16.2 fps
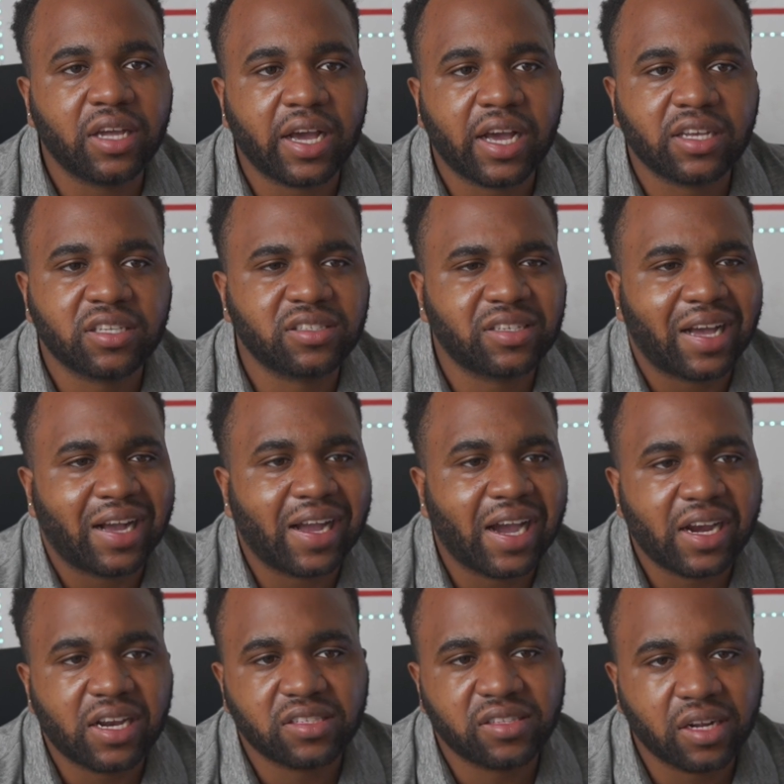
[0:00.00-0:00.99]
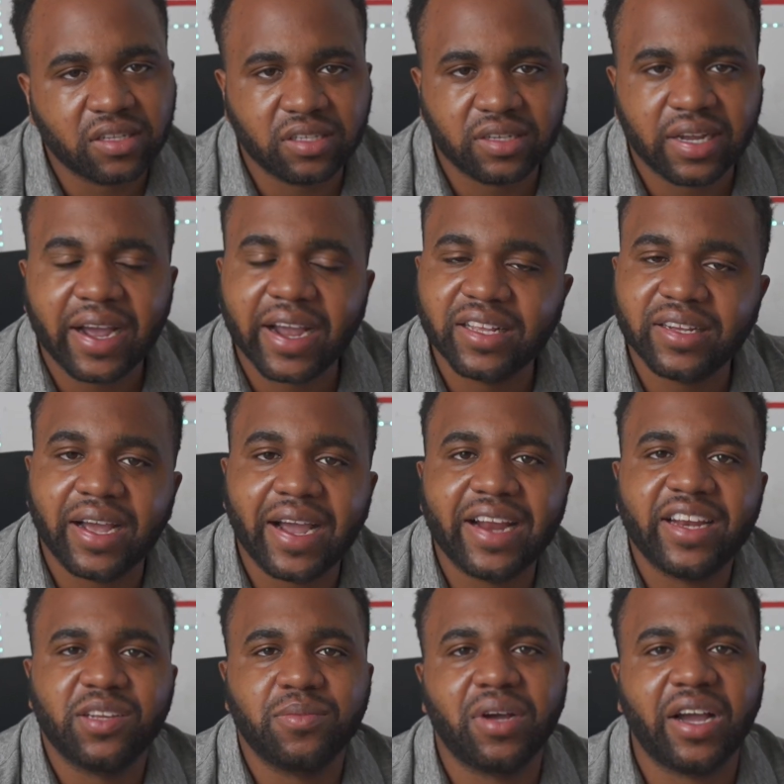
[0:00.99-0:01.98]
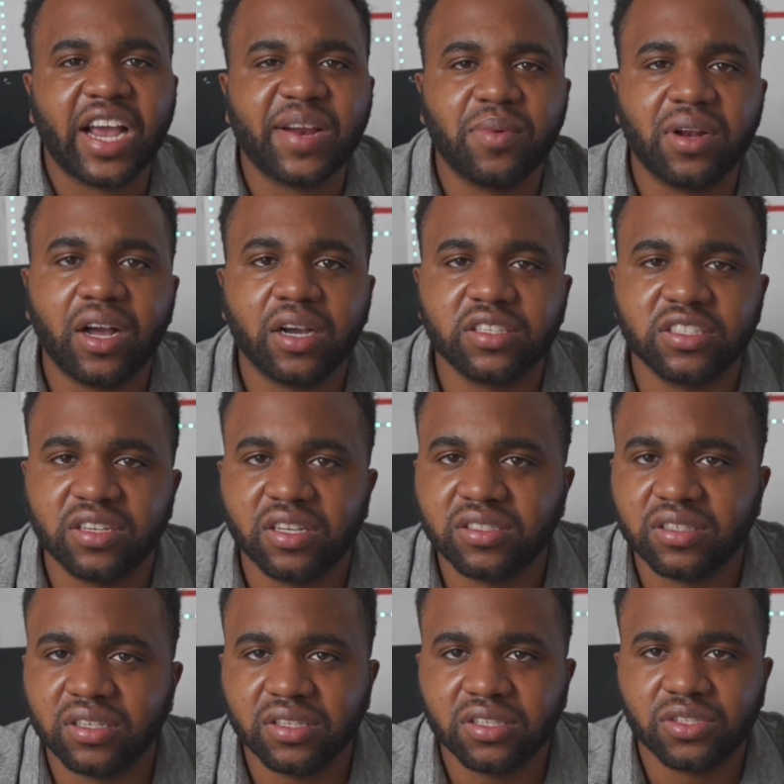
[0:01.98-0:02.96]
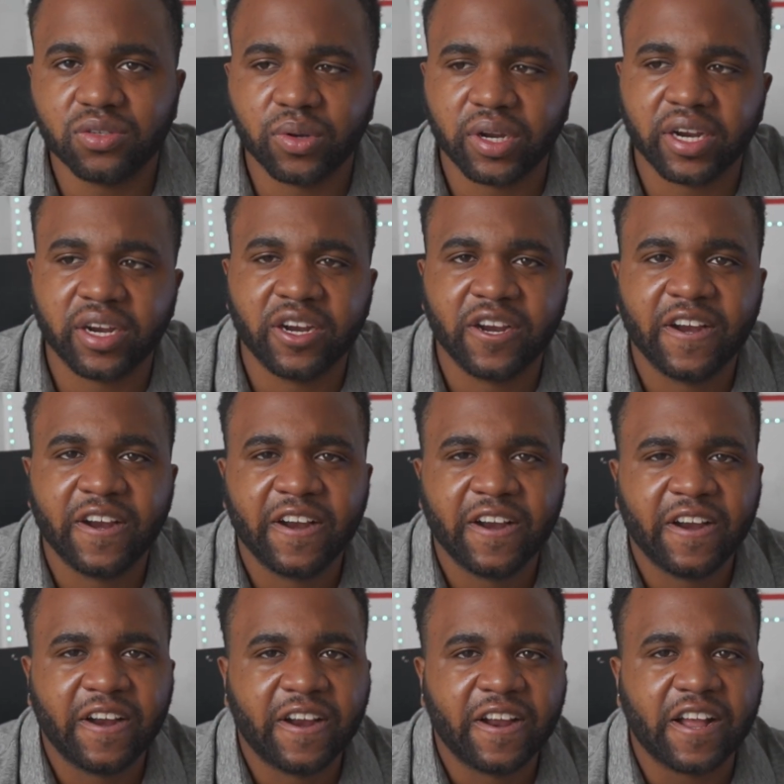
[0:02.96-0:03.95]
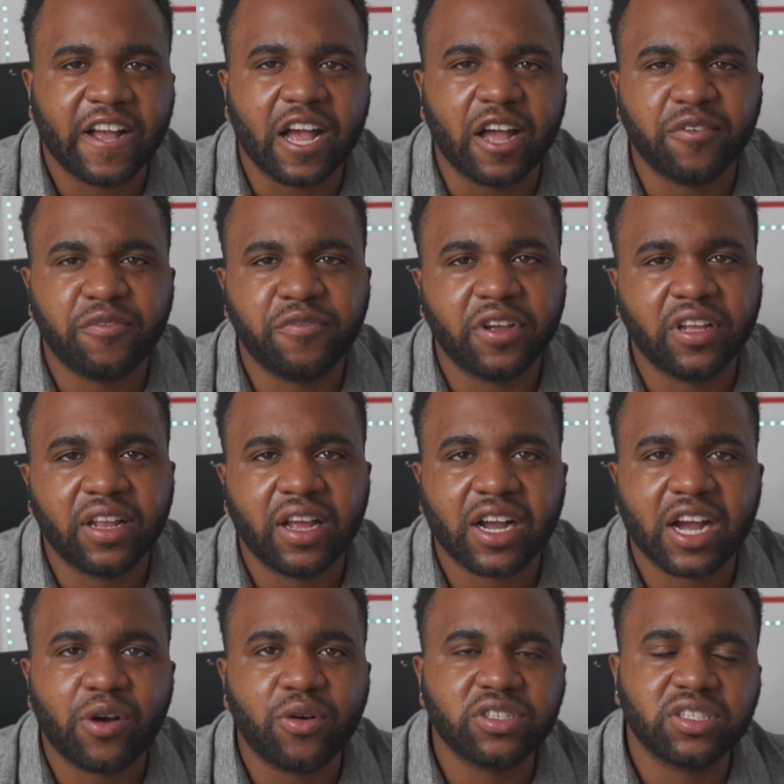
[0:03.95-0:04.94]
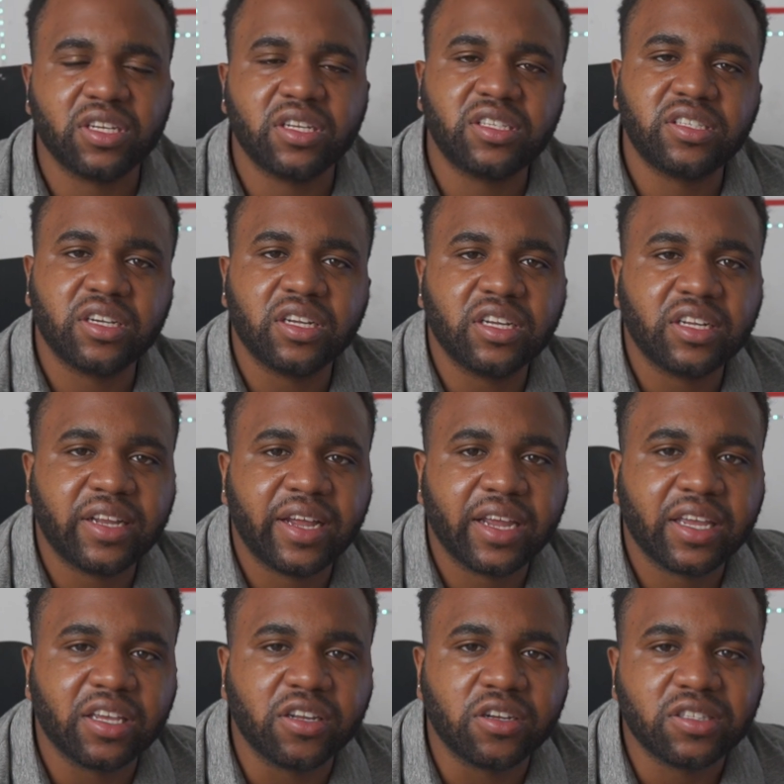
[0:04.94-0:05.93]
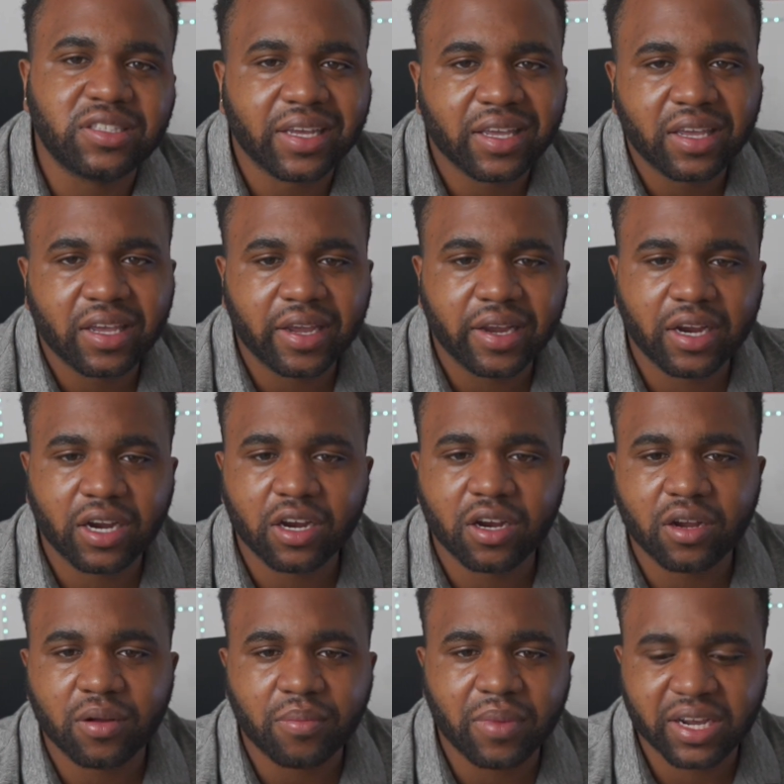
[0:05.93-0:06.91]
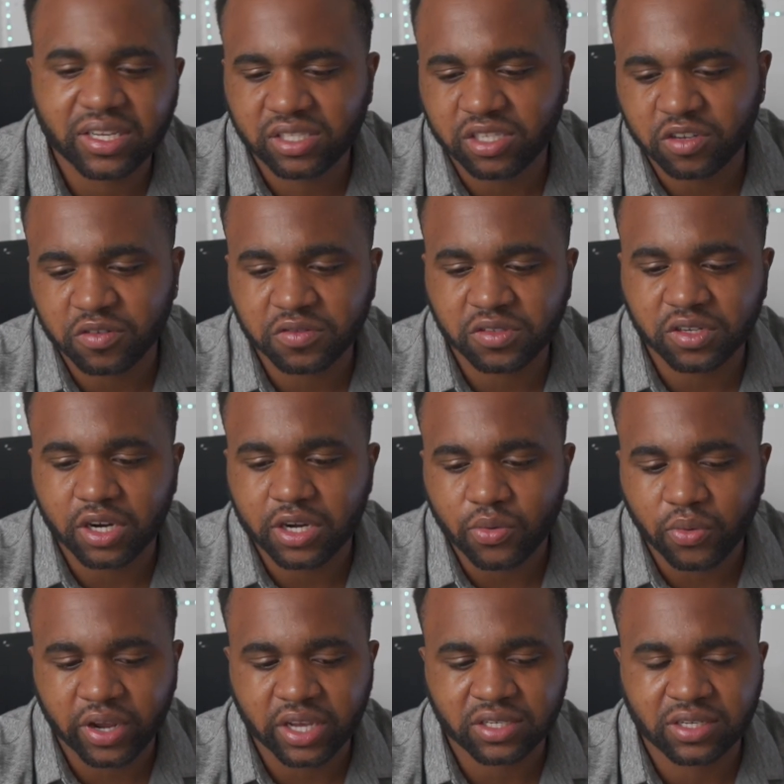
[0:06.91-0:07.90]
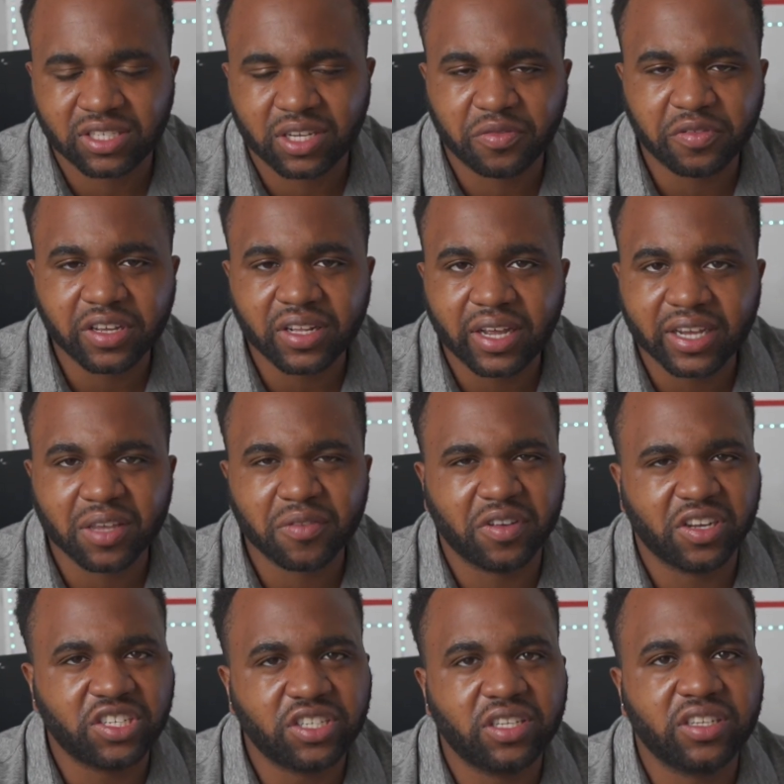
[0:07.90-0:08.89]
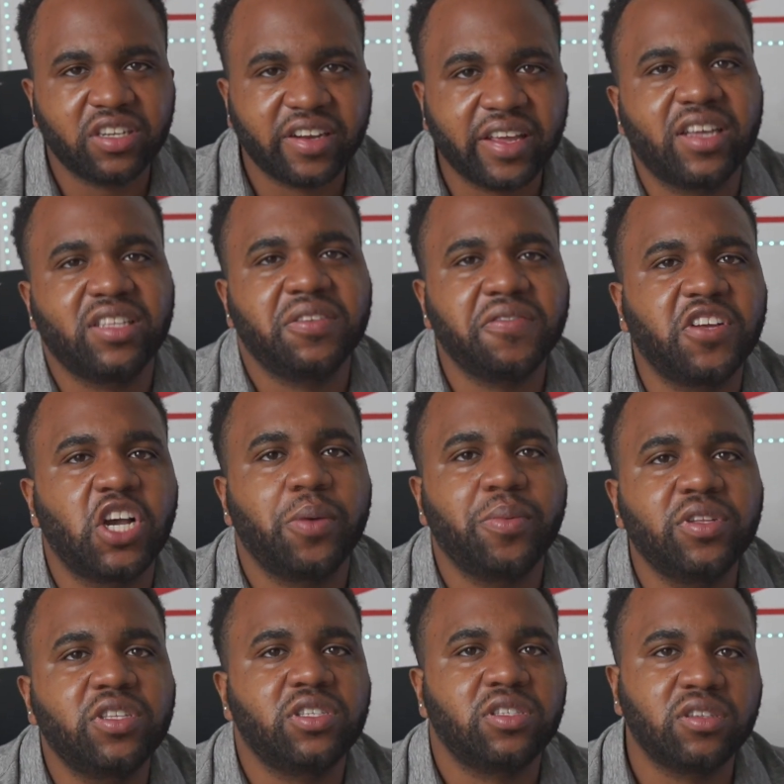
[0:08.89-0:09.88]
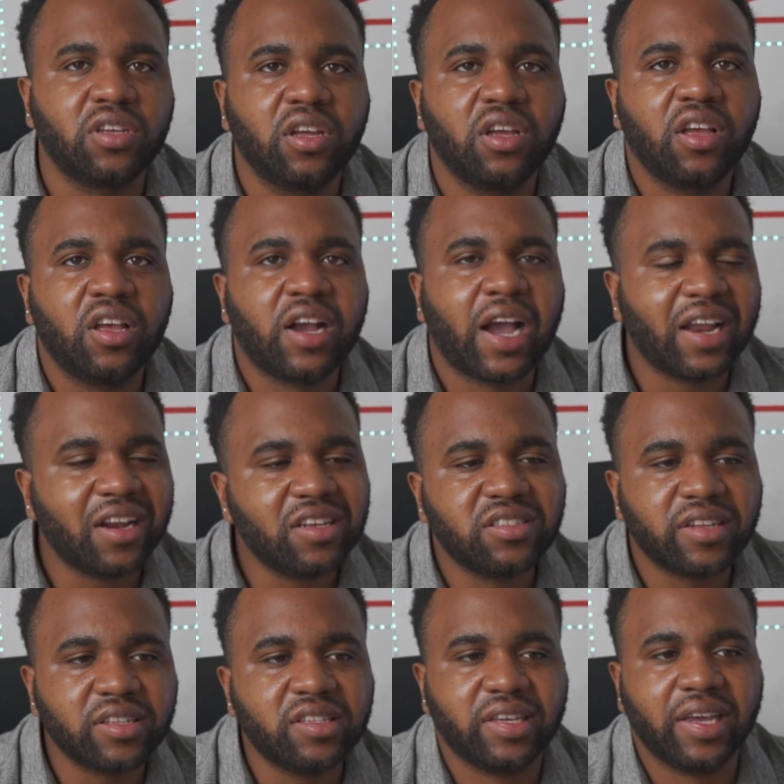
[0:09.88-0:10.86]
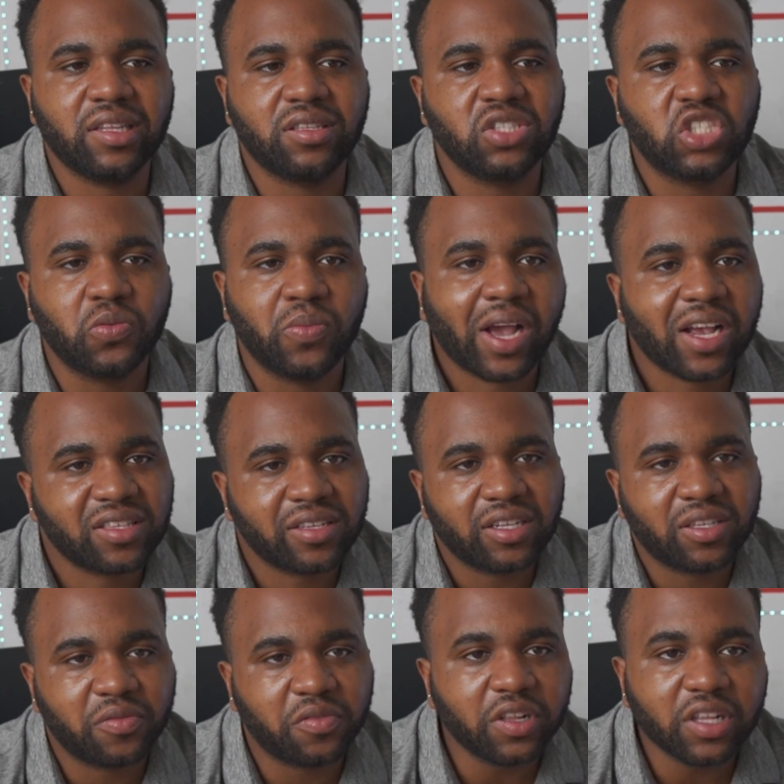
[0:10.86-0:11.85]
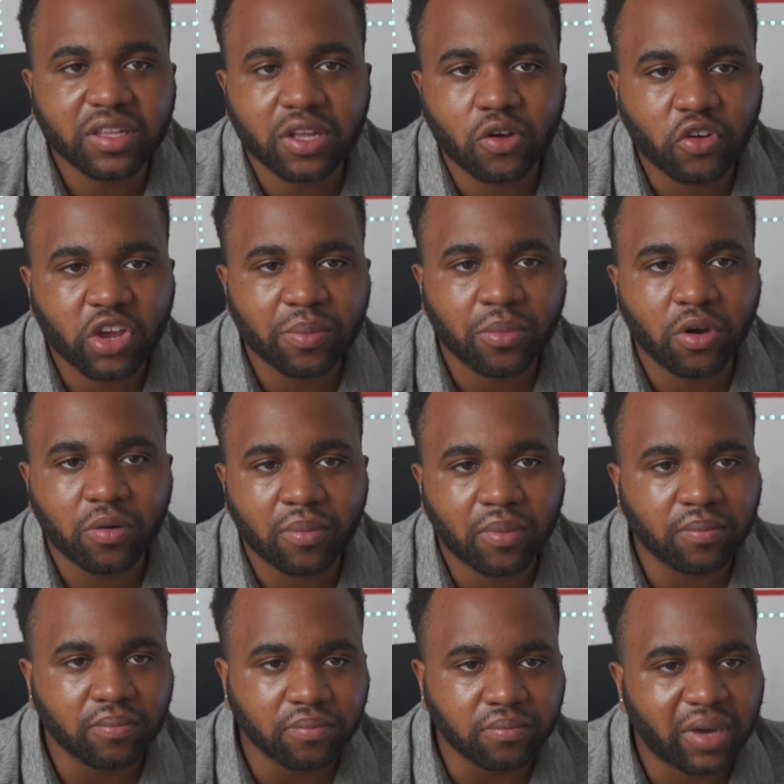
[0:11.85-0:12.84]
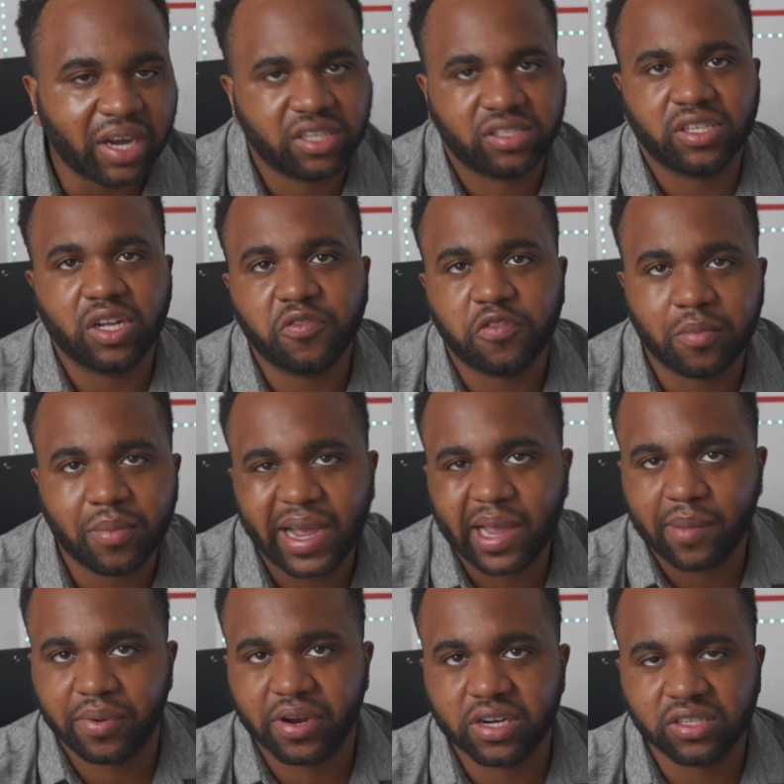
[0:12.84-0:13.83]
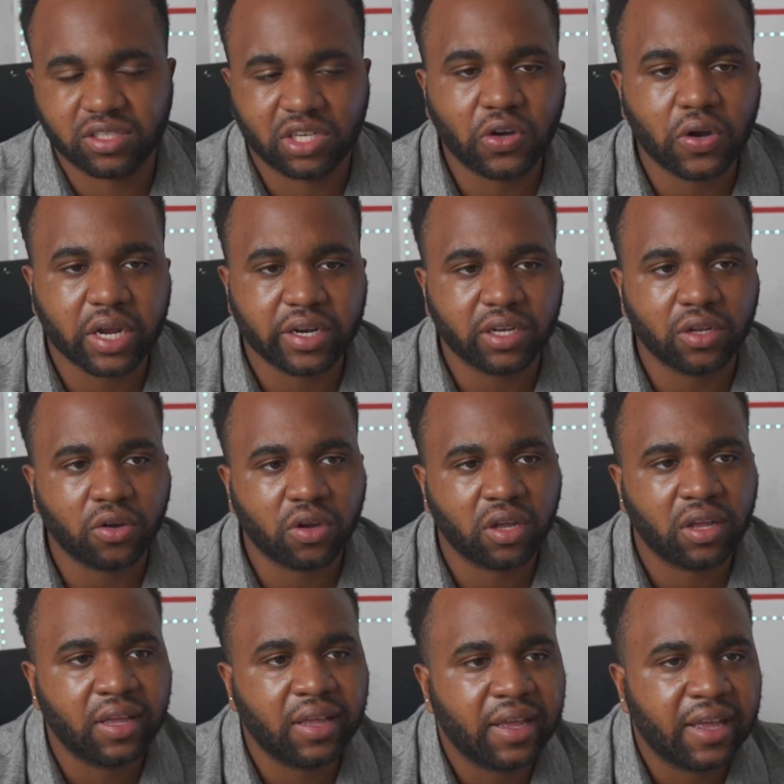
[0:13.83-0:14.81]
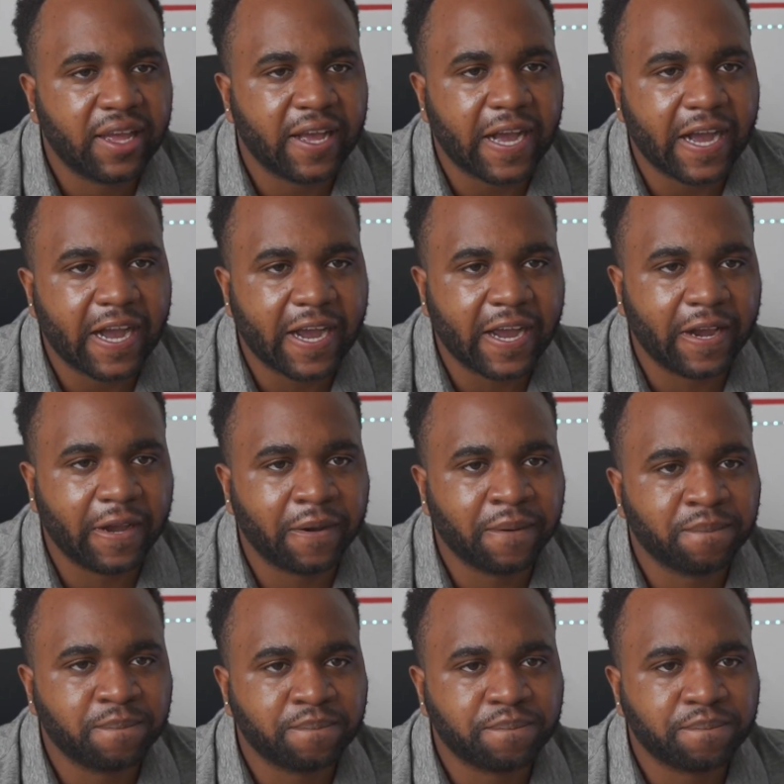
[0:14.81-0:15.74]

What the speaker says: that I kind of started hiding behind my locks in a sense where I felt like I wasn't necessarily like, you know, taking care of myself certain ways. Because I felt like eventually the negative comments kind of started getting to me. I started feeling a way about myself and my appearance and how I did look. And